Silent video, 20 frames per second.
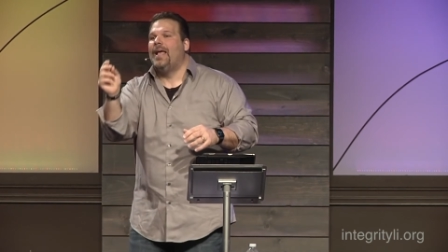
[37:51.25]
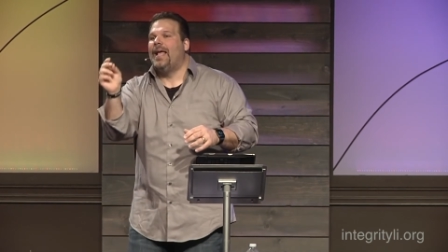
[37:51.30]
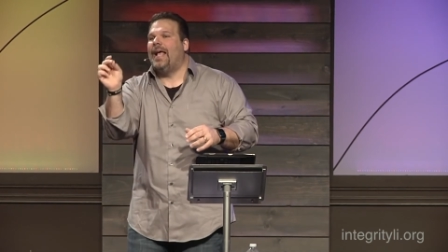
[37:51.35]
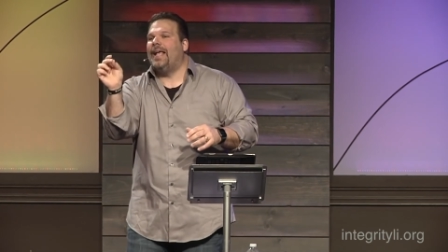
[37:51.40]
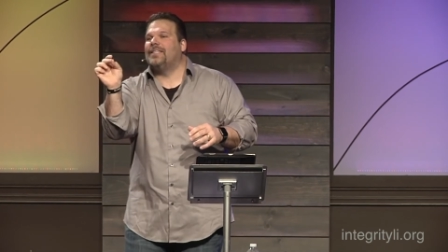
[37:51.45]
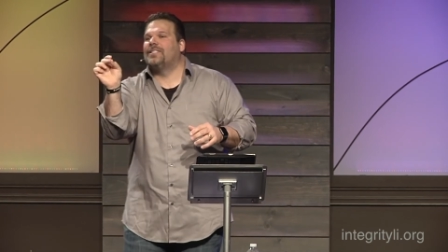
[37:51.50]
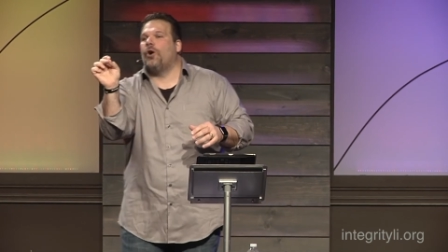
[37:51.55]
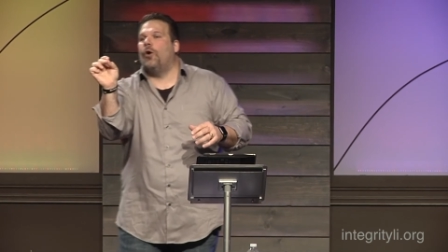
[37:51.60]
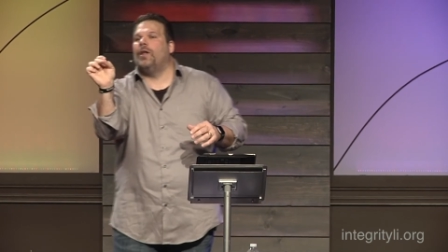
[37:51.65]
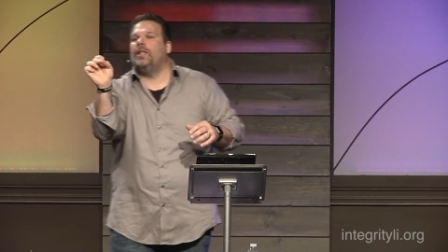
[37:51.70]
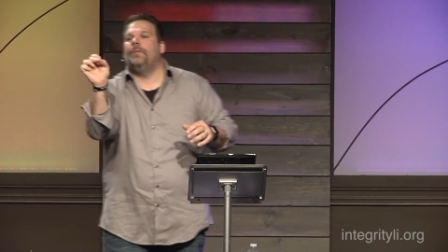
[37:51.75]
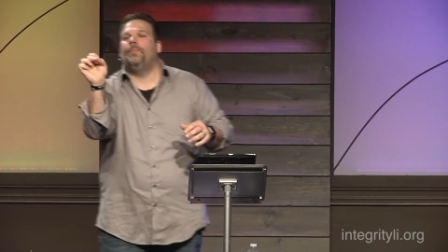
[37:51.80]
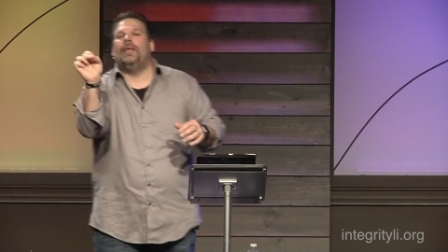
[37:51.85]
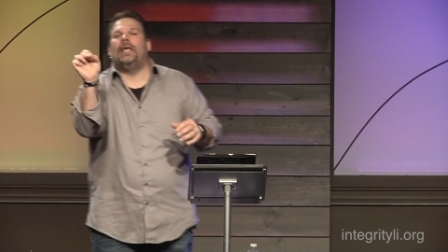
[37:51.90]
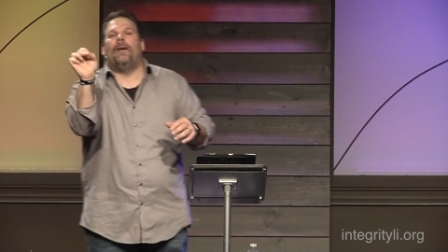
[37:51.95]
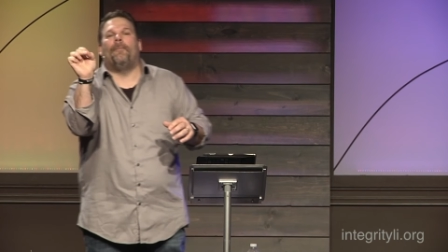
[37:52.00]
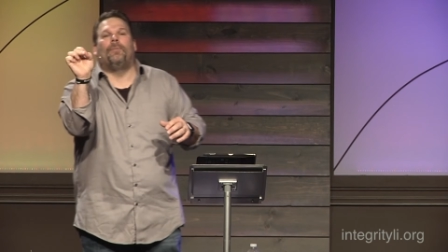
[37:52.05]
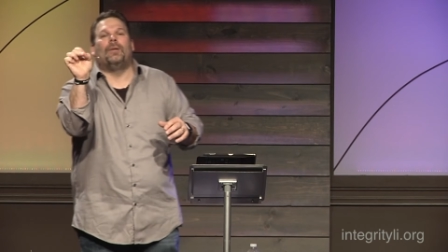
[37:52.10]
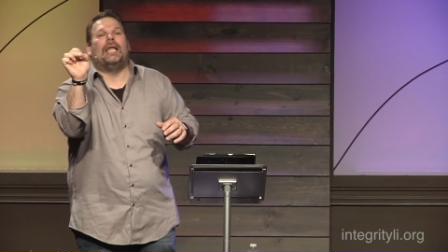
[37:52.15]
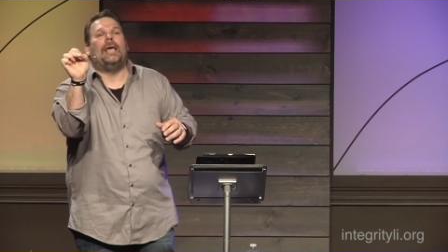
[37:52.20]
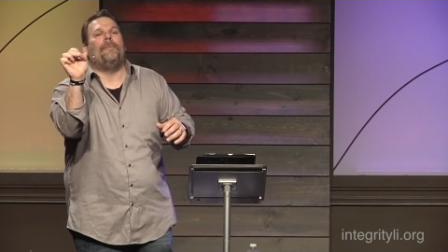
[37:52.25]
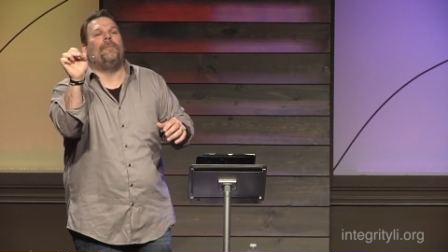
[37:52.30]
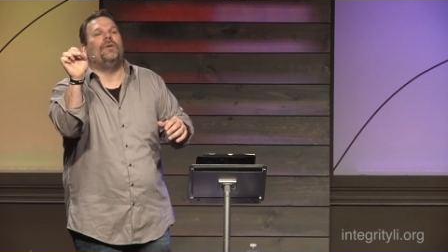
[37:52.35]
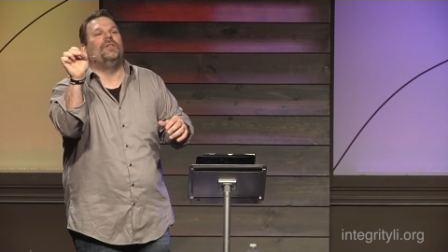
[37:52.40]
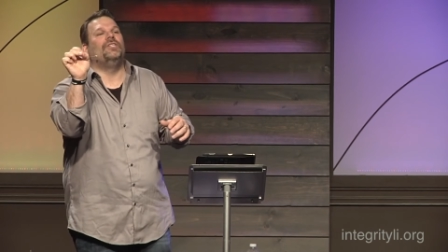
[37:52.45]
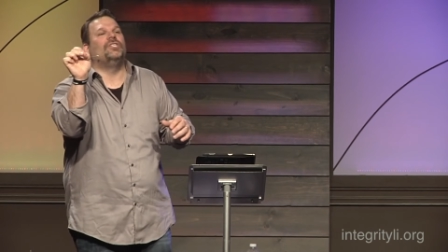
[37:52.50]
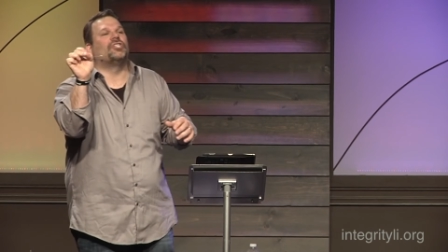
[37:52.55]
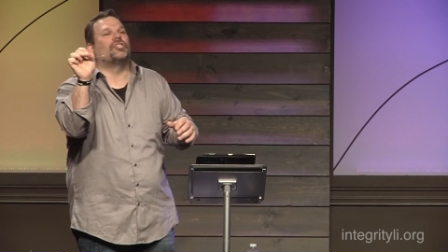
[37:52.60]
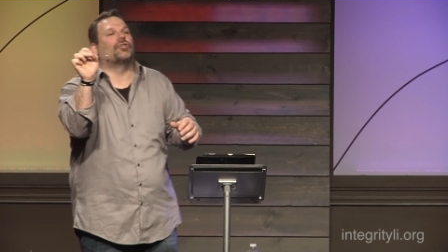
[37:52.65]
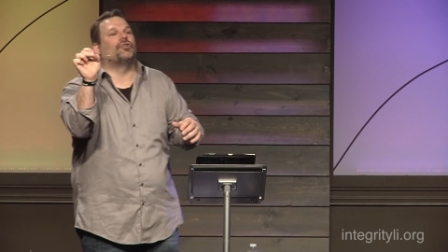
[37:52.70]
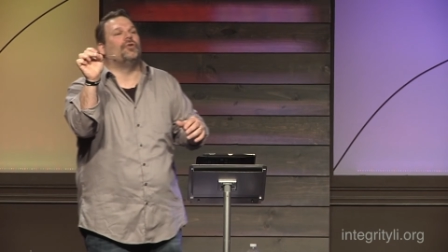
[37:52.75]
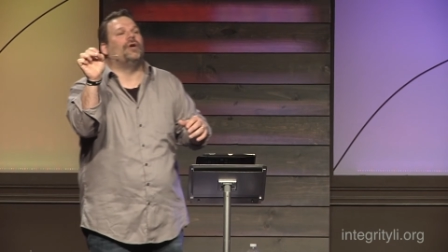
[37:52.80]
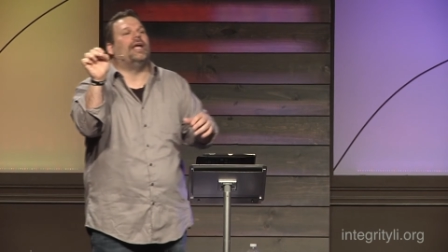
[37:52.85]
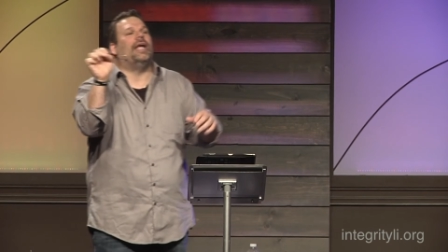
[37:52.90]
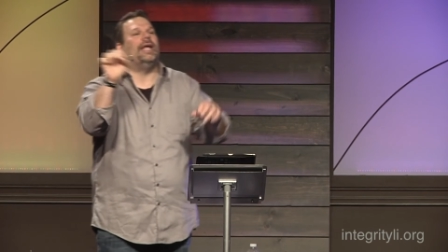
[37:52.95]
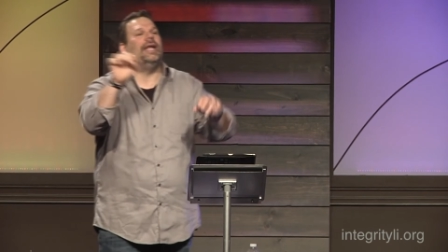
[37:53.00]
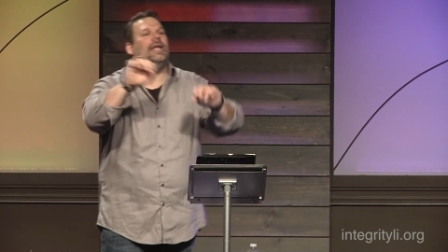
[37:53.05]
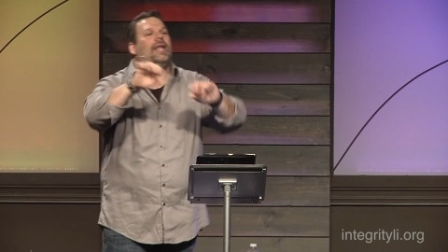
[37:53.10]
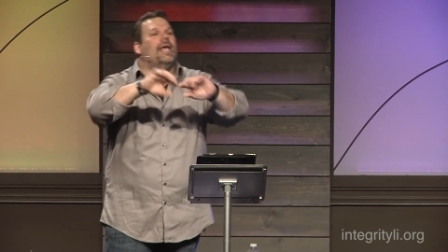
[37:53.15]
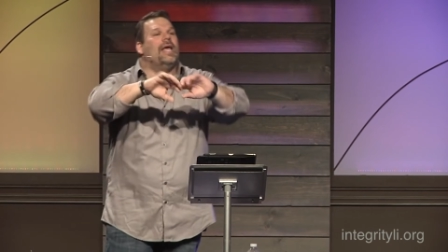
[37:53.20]
is going to be a blip in the
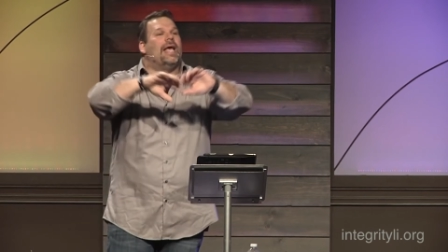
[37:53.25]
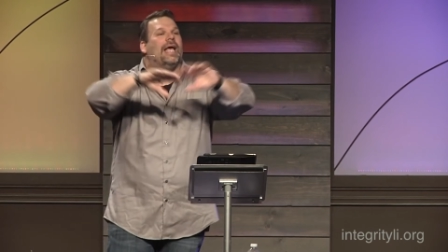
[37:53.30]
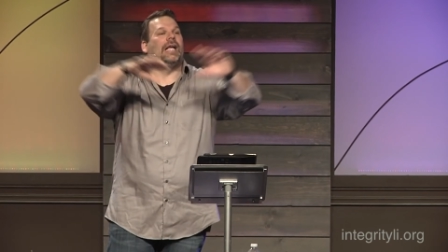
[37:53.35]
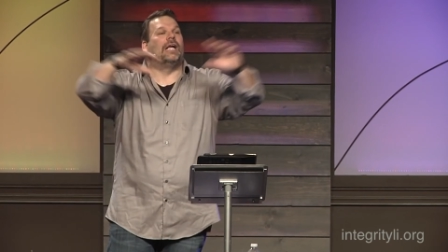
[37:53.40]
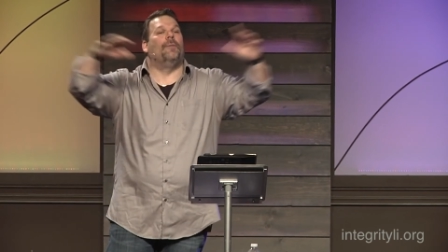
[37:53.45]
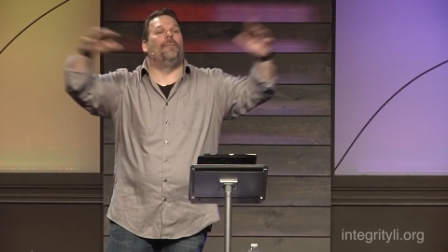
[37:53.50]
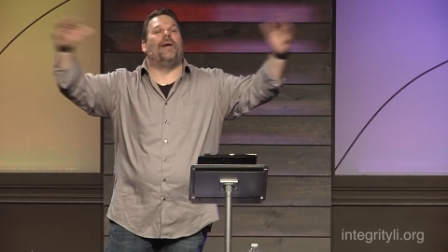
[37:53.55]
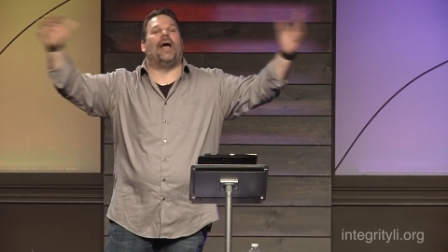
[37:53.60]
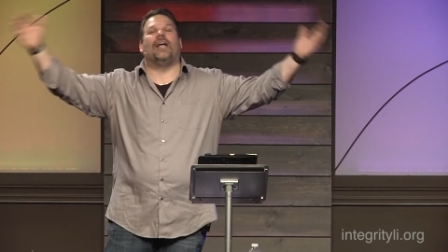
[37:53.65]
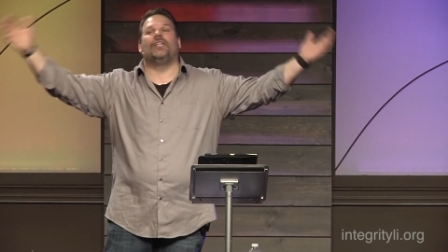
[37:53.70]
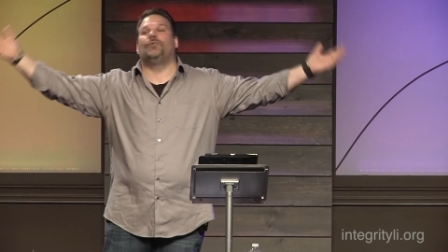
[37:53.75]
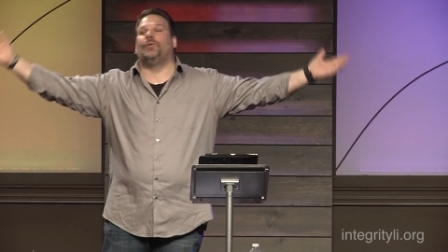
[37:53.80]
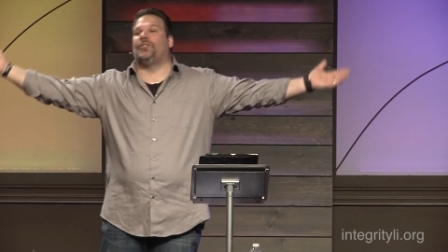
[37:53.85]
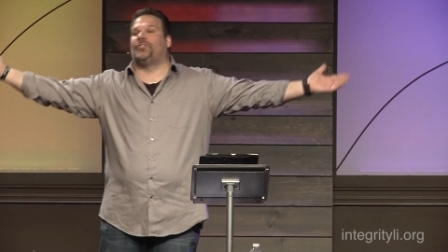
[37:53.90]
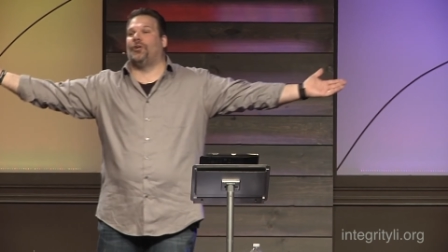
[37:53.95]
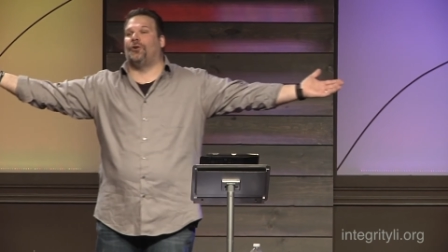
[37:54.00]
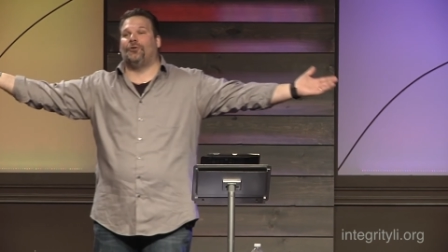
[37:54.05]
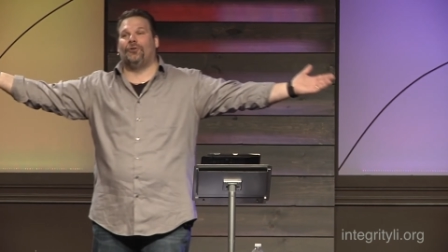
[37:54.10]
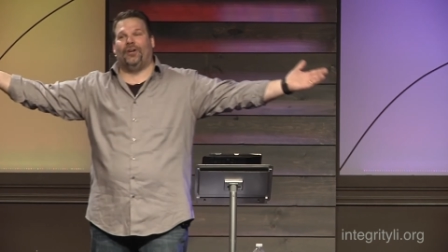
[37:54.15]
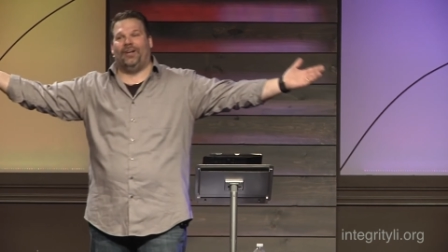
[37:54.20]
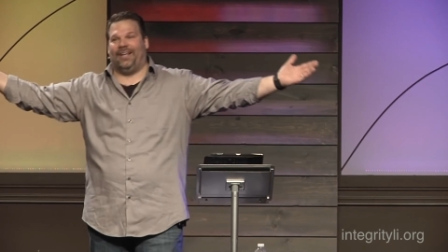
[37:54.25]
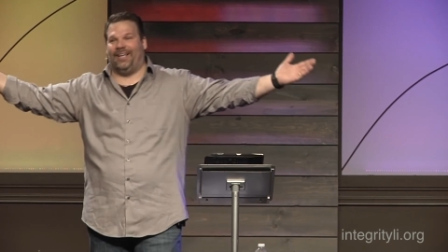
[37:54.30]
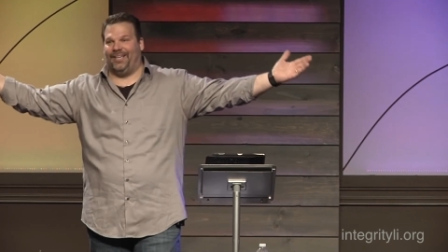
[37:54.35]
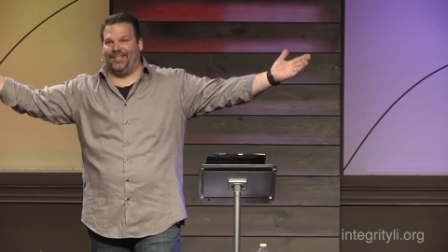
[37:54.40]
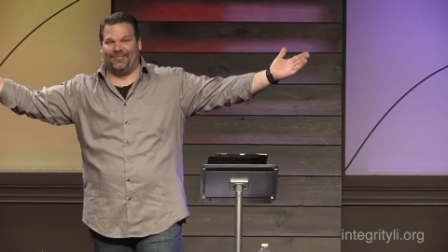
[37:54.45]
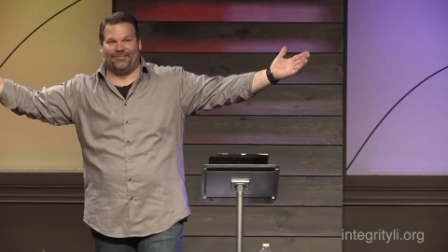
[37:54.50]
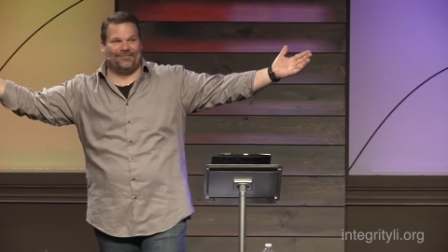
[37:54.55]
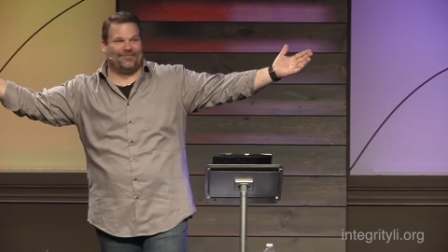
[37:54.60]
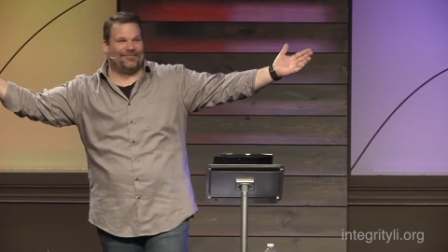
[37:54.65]
screen in compared to eternity.